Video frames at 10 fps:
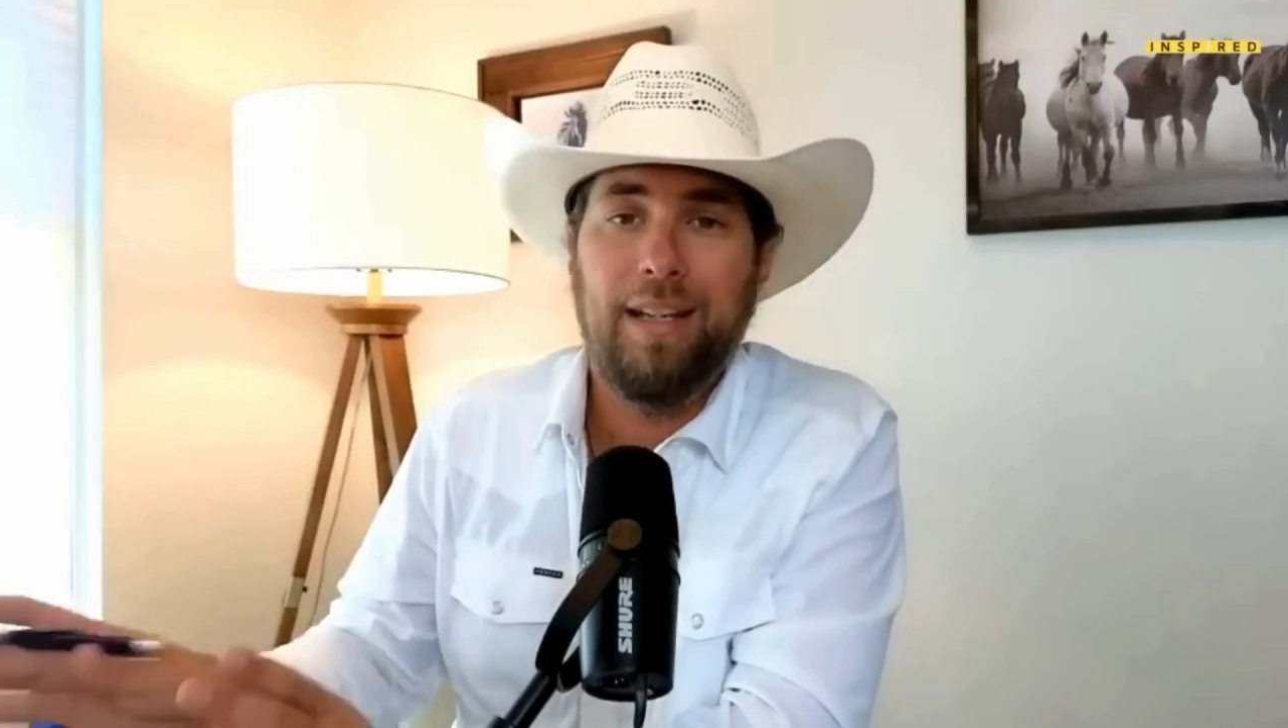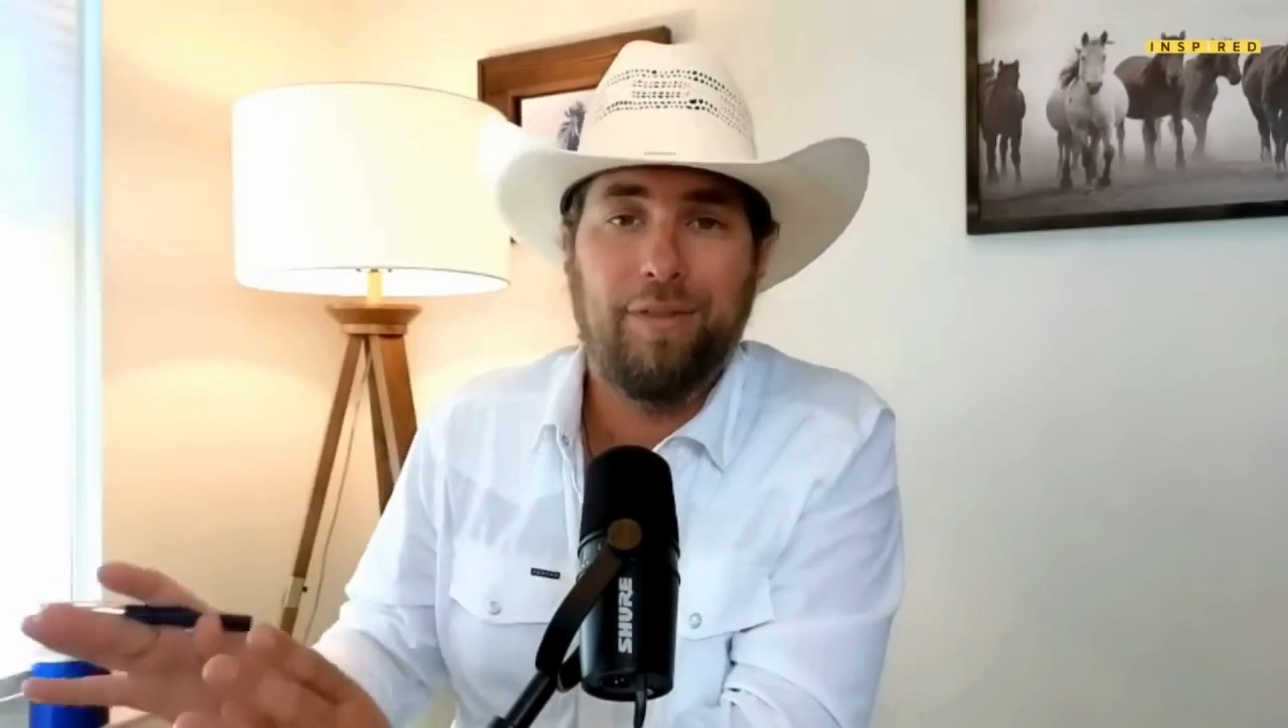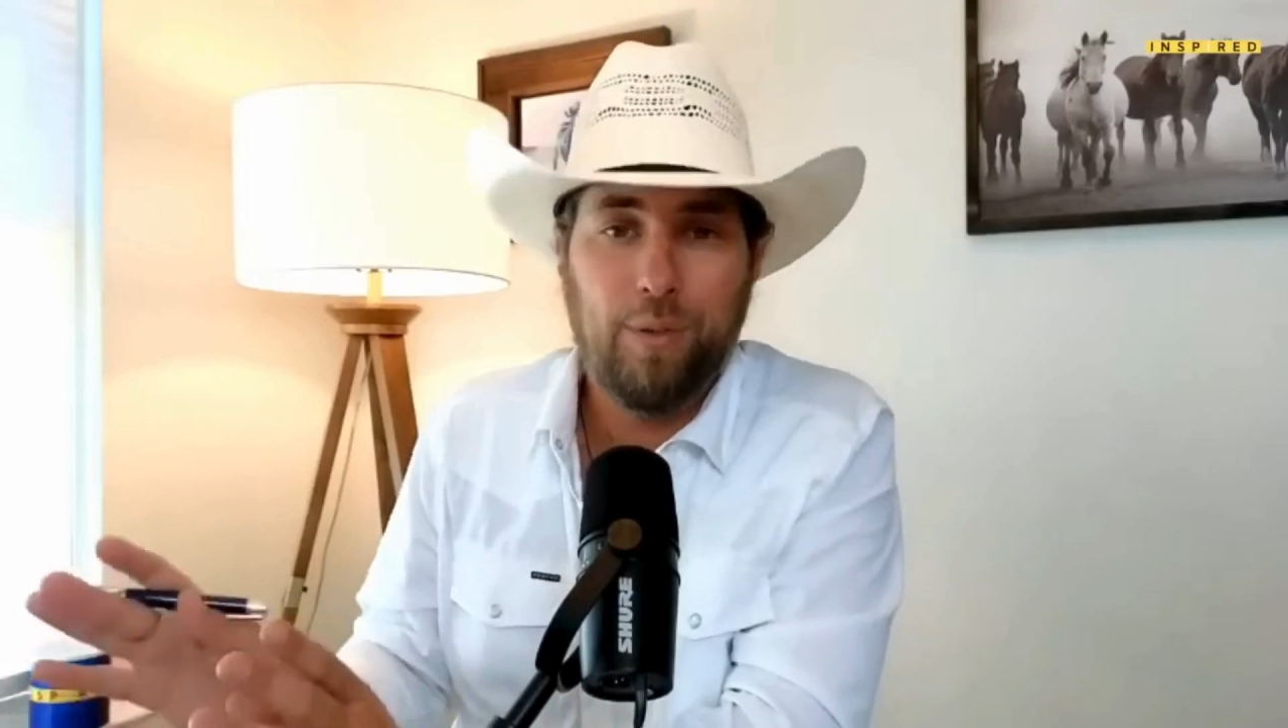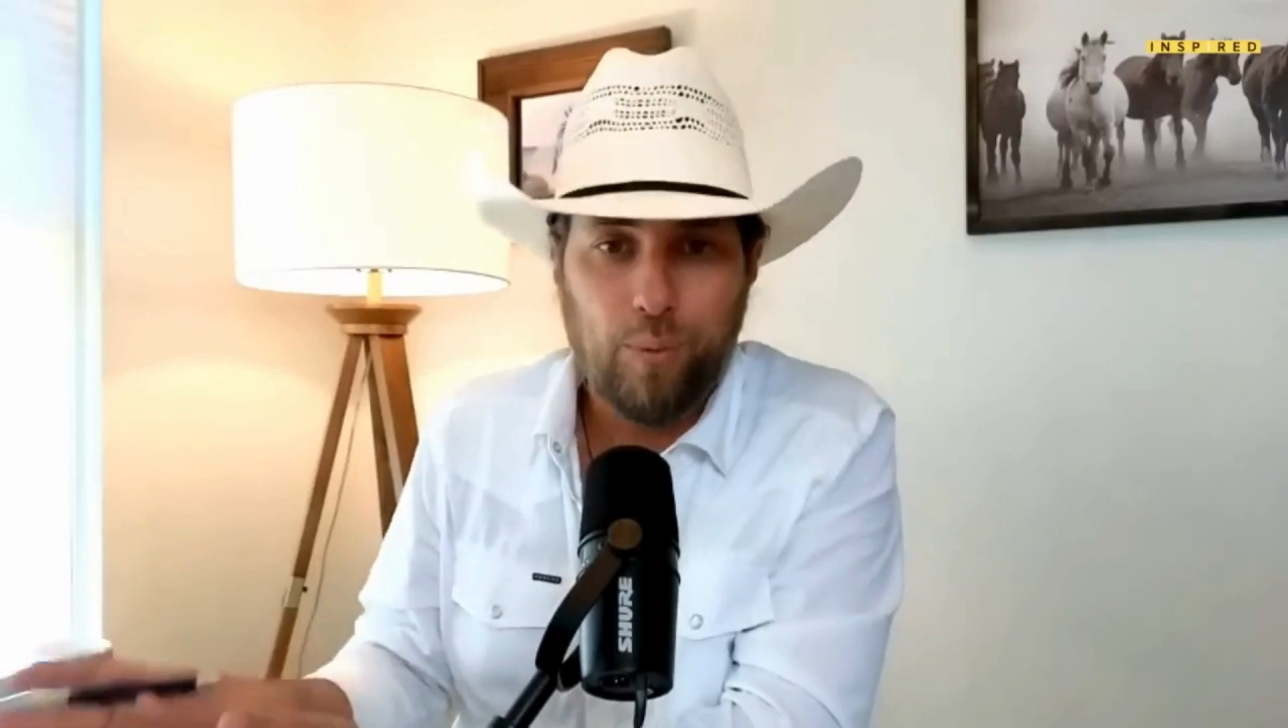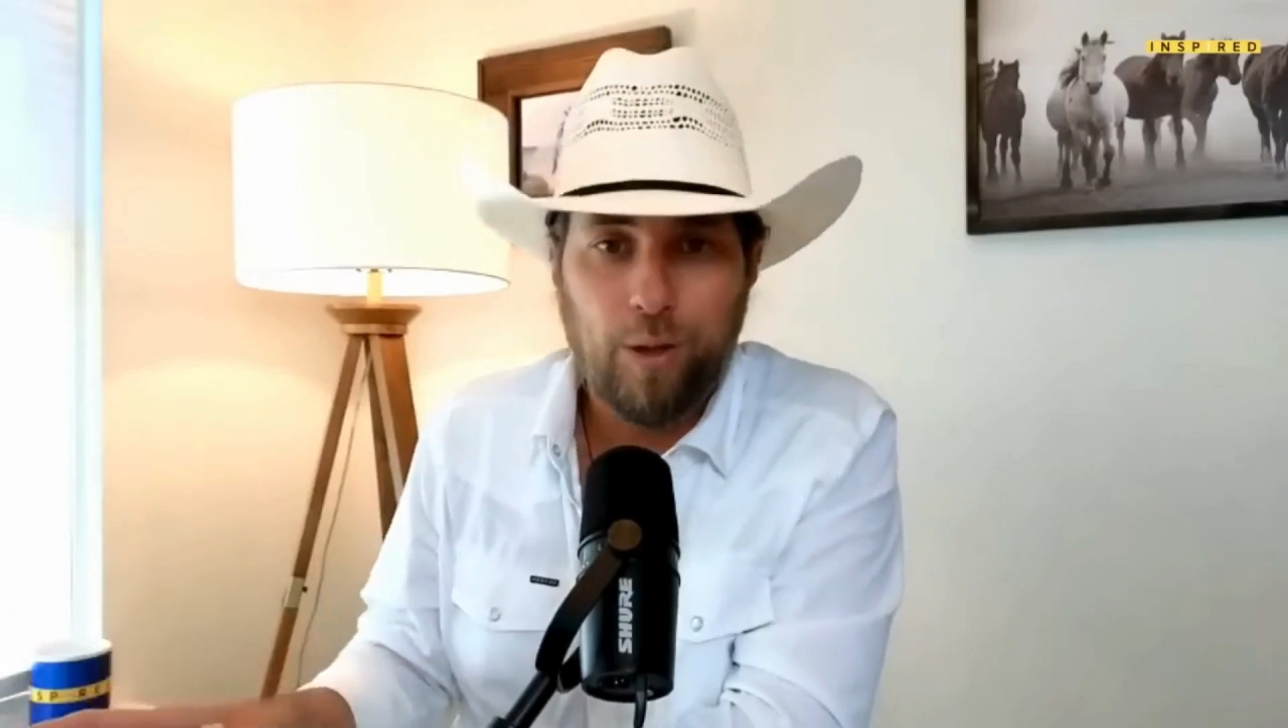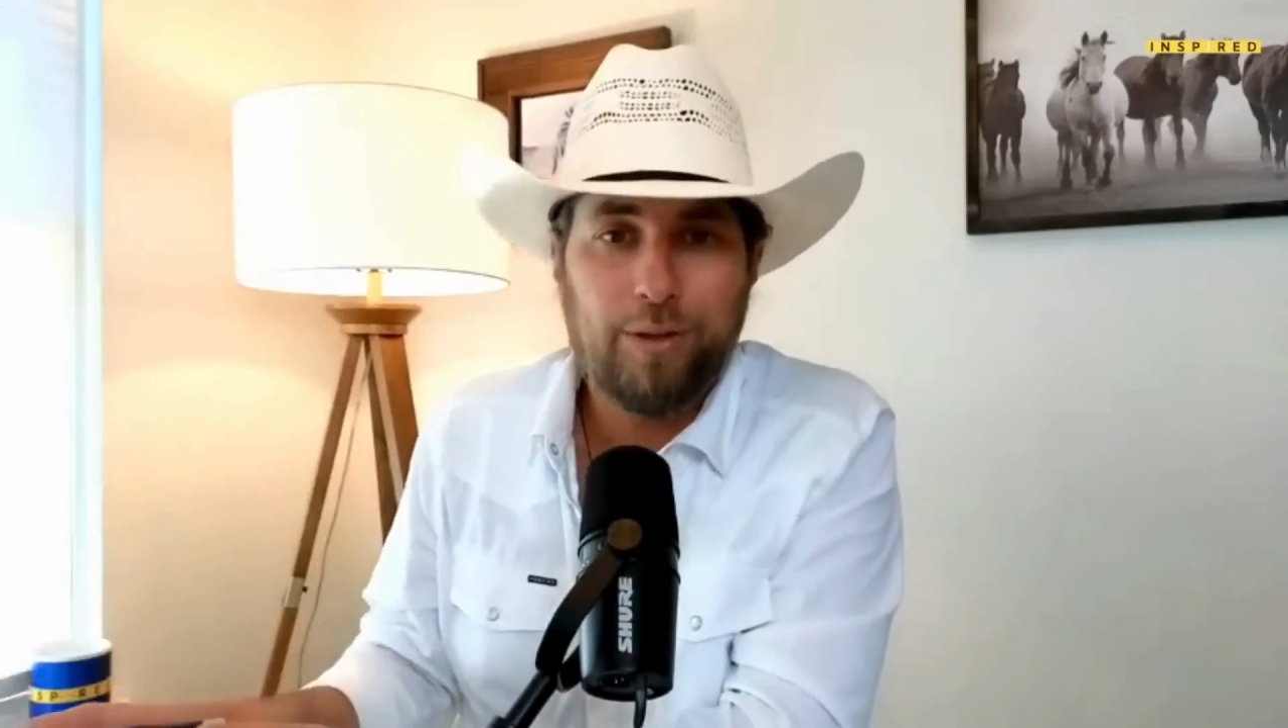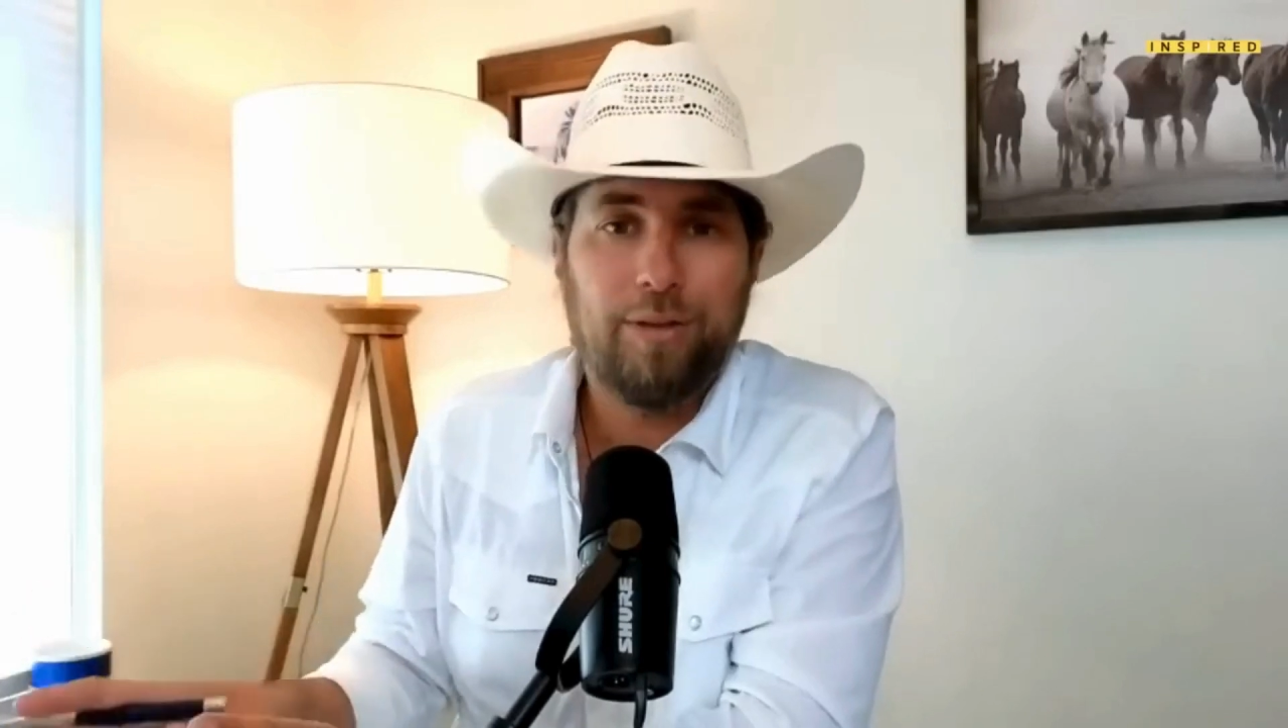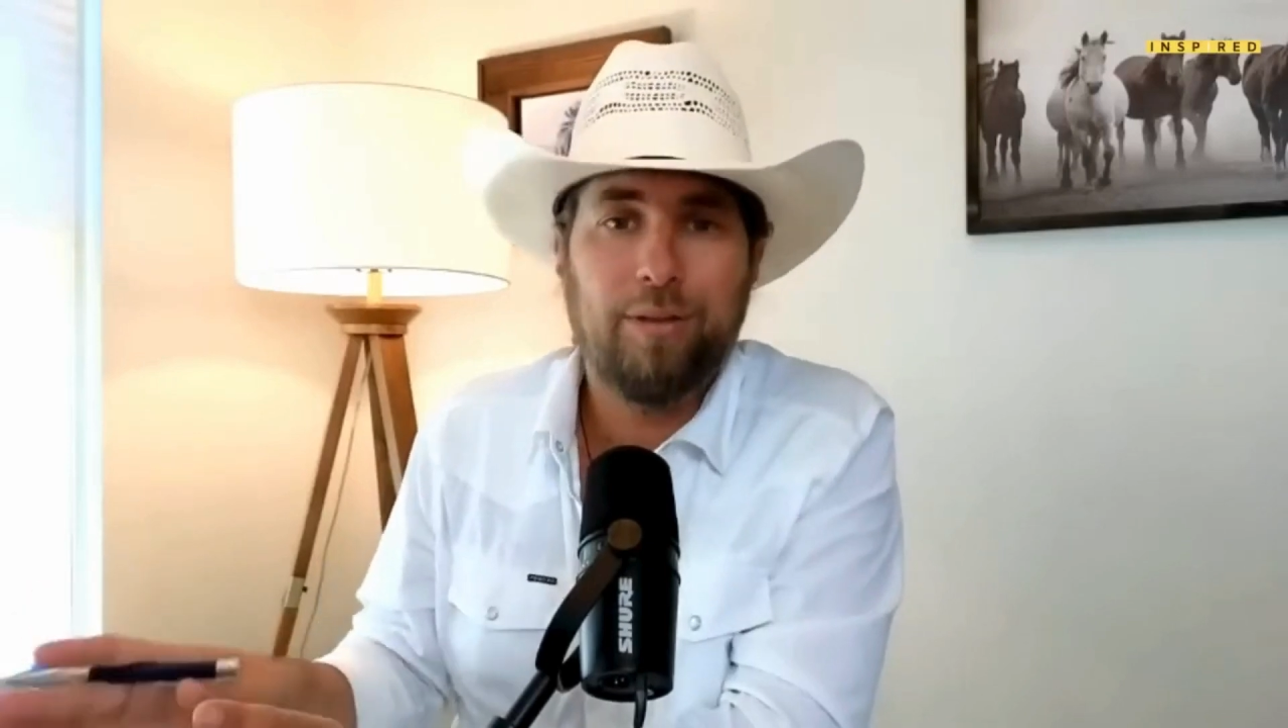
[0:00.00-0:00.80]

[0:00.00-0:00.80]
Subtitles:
if you want